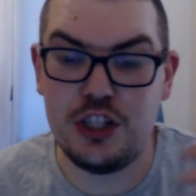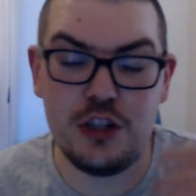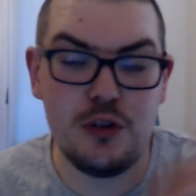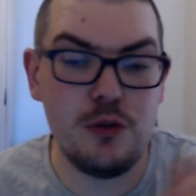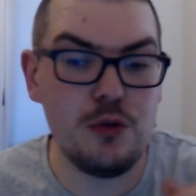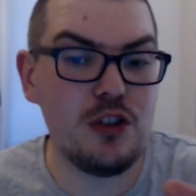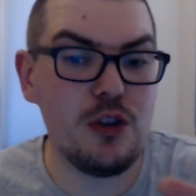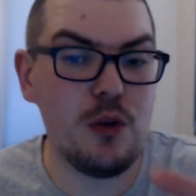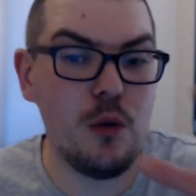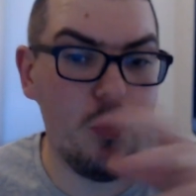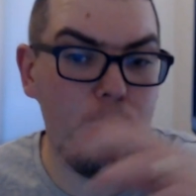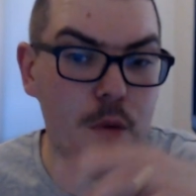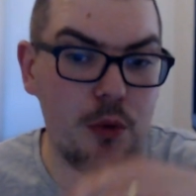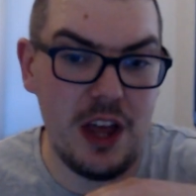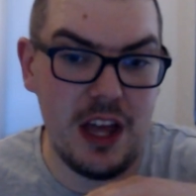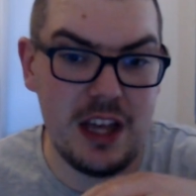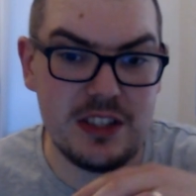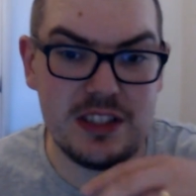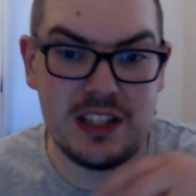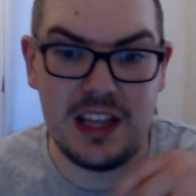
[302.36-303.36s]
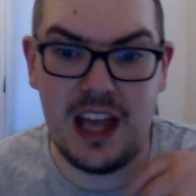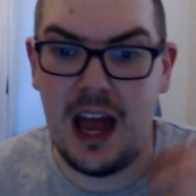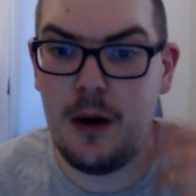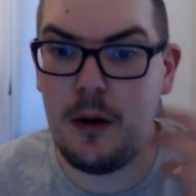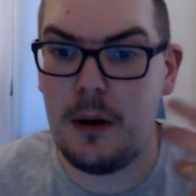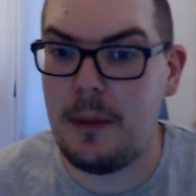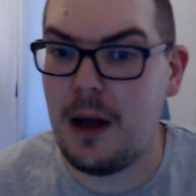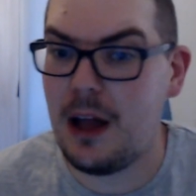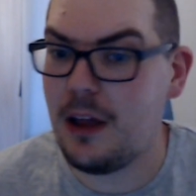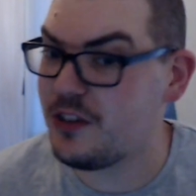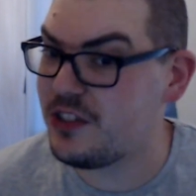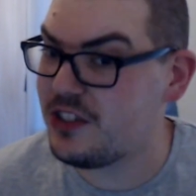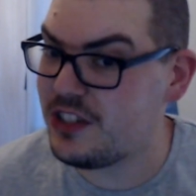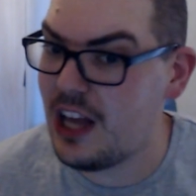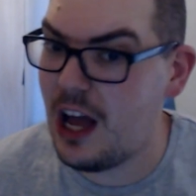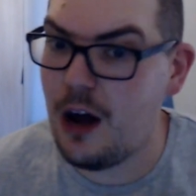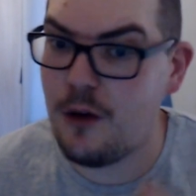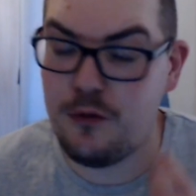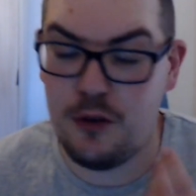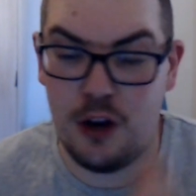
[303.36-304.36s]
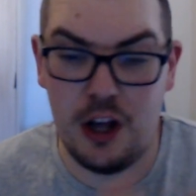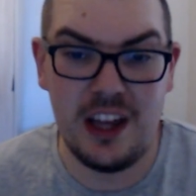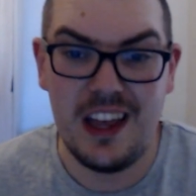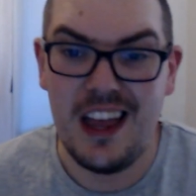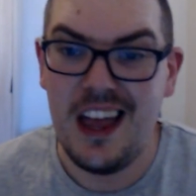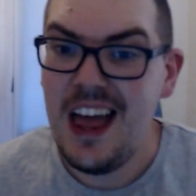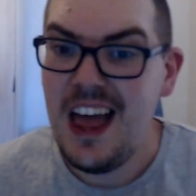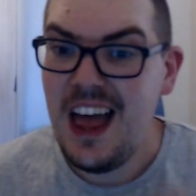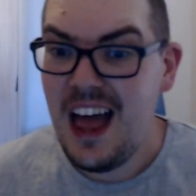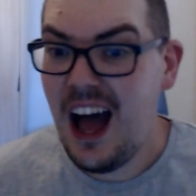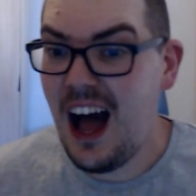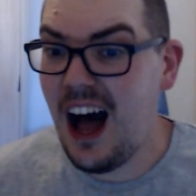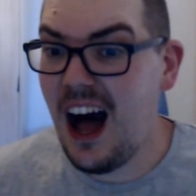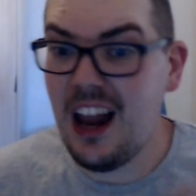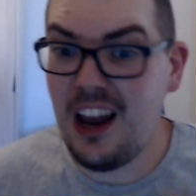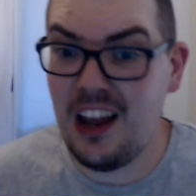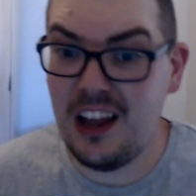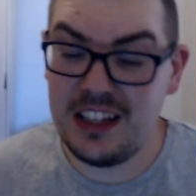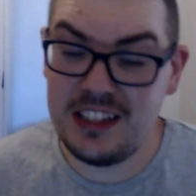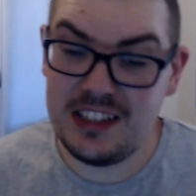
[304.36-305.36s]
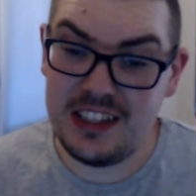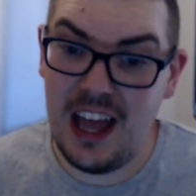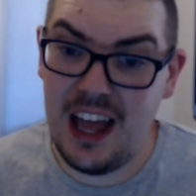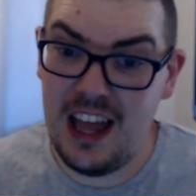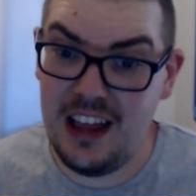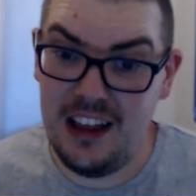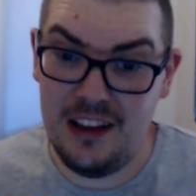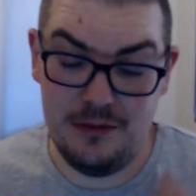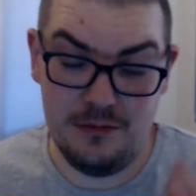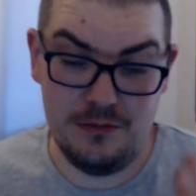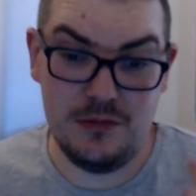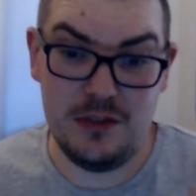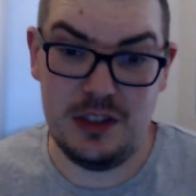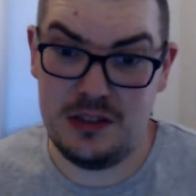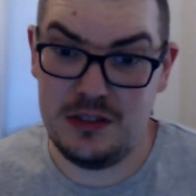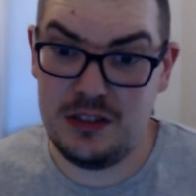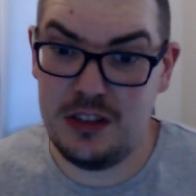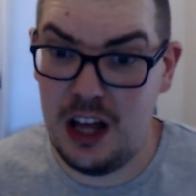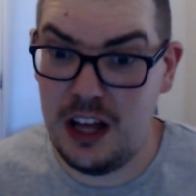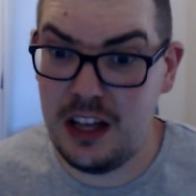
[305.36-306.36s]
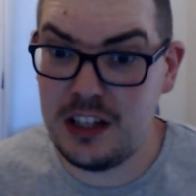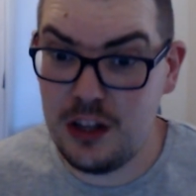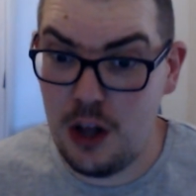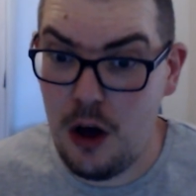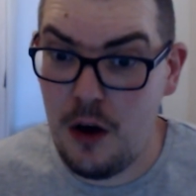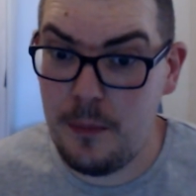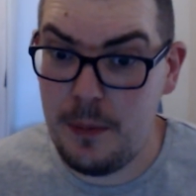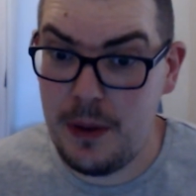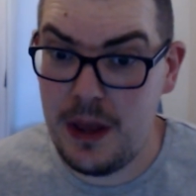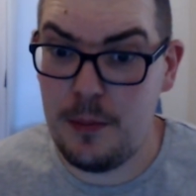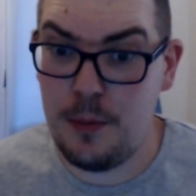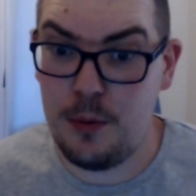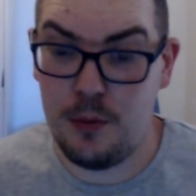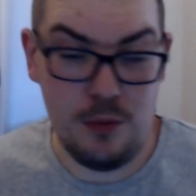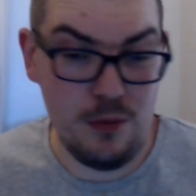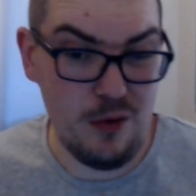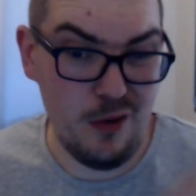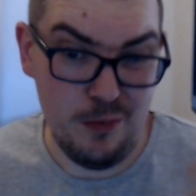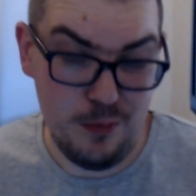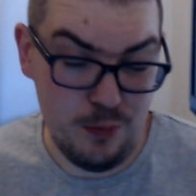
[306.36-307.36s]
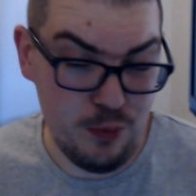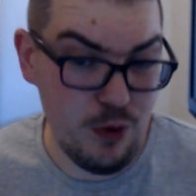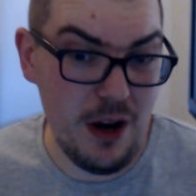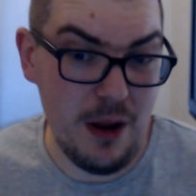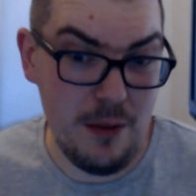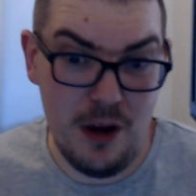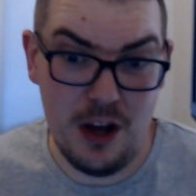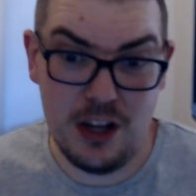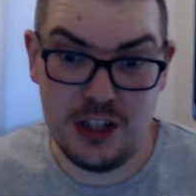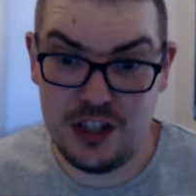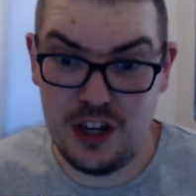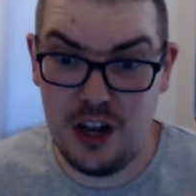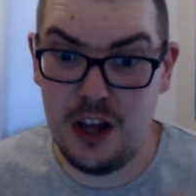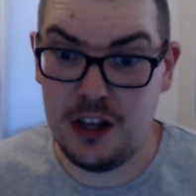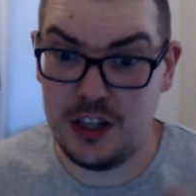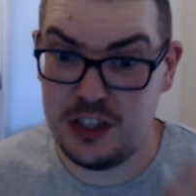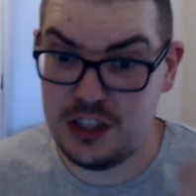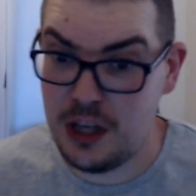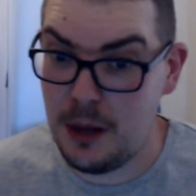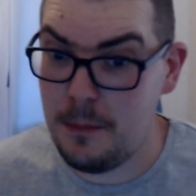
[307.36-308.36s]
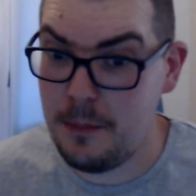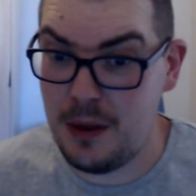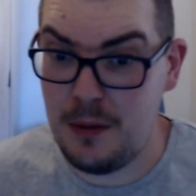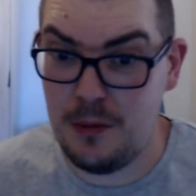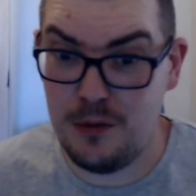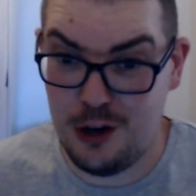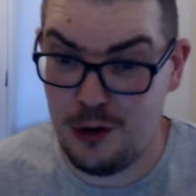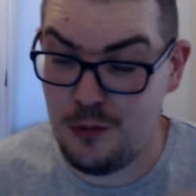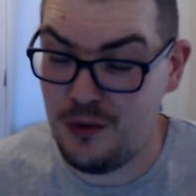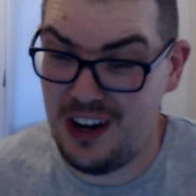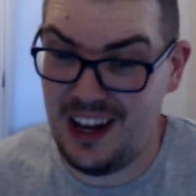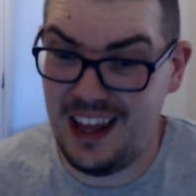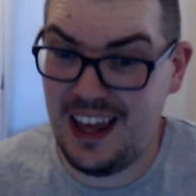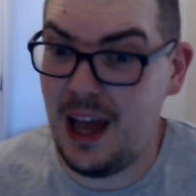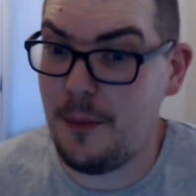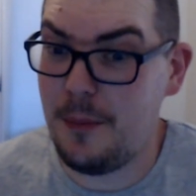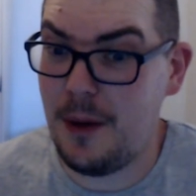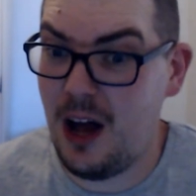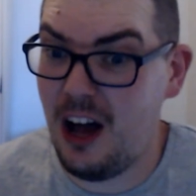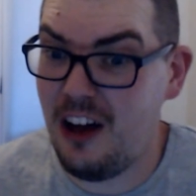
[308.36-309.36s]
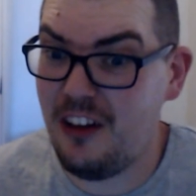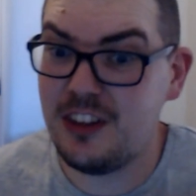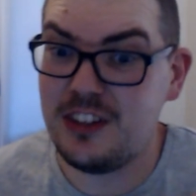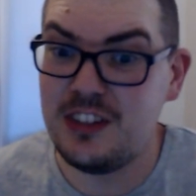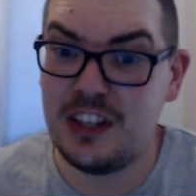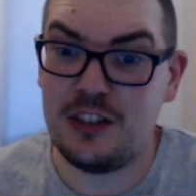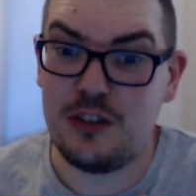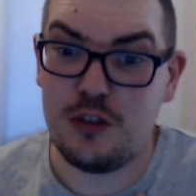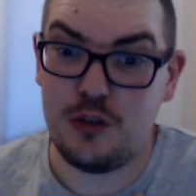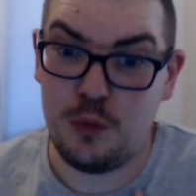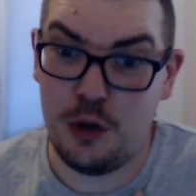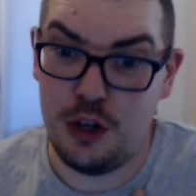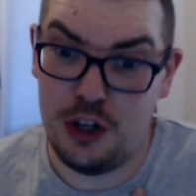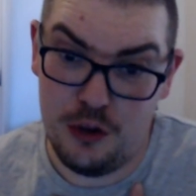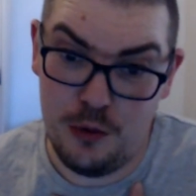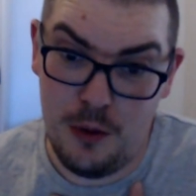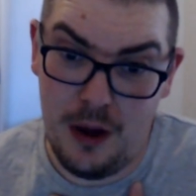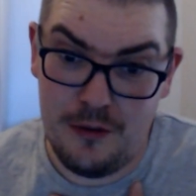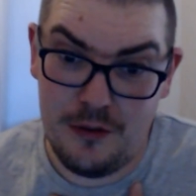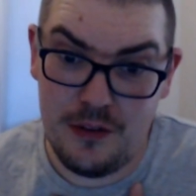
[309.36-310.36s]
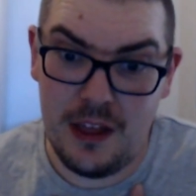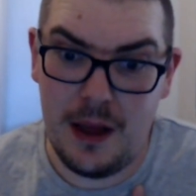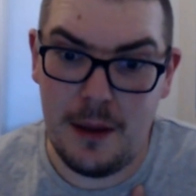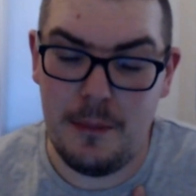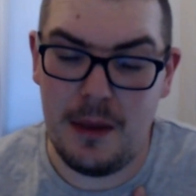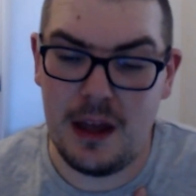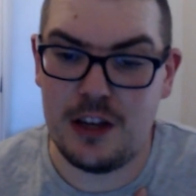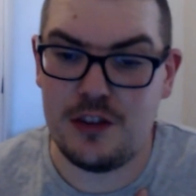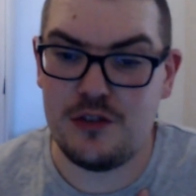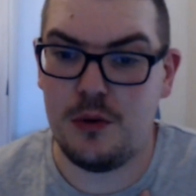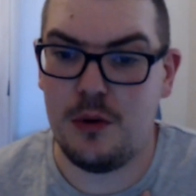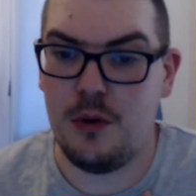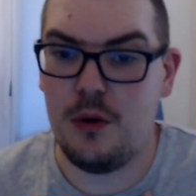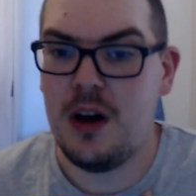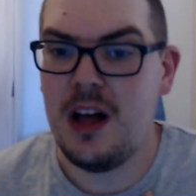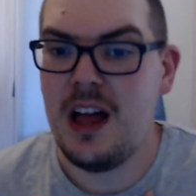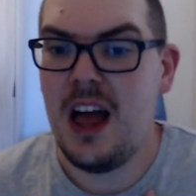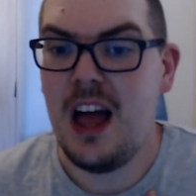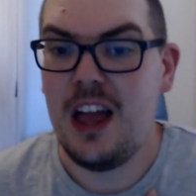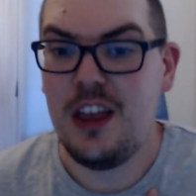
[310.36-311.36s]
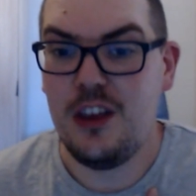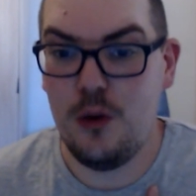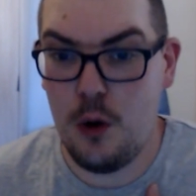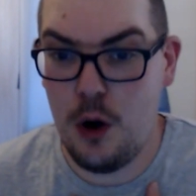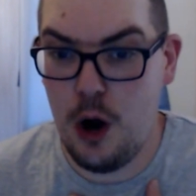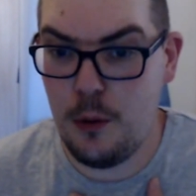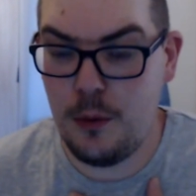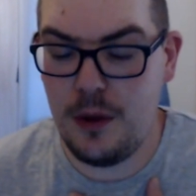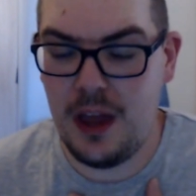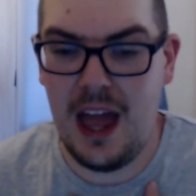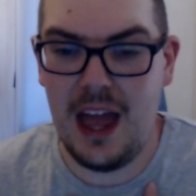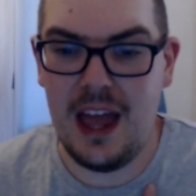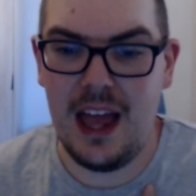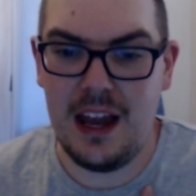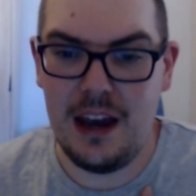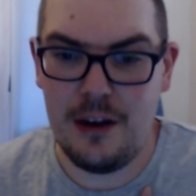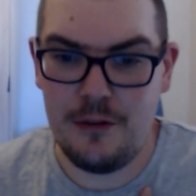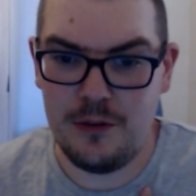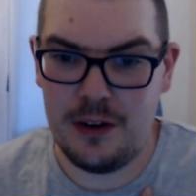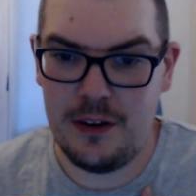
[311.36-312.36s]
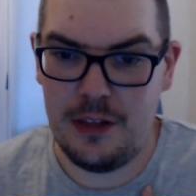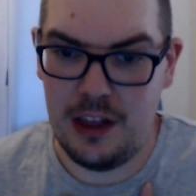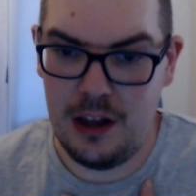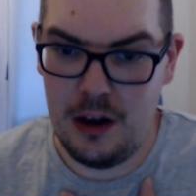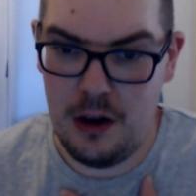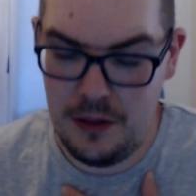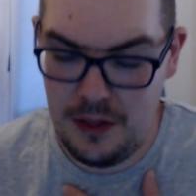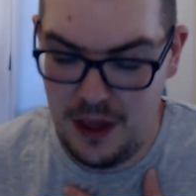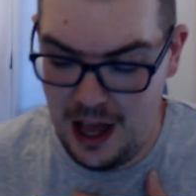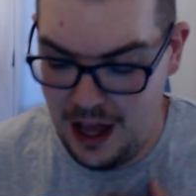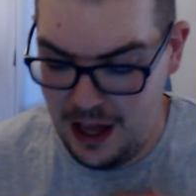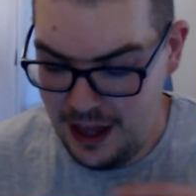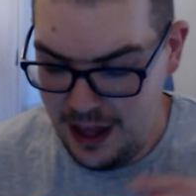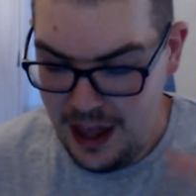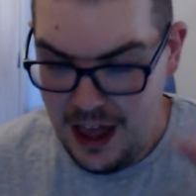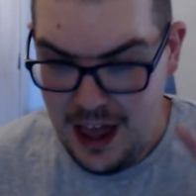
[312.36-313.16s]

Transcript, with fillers: due to all this, caring about yourself like like say like a lot of people pretty much like some people don't really care about others they just want to do everything and make sure you're okay and everything like that